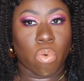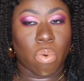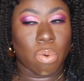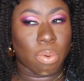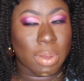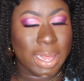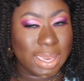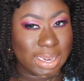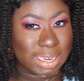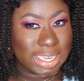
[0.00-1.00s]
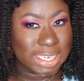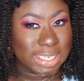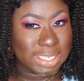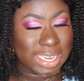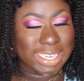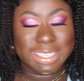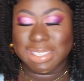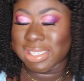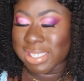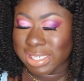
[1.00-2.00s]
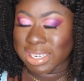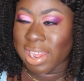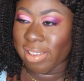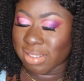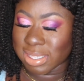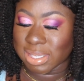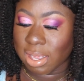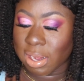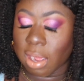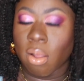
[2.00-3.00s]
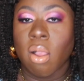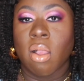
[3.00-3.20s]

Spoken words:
quality. I hate to say that,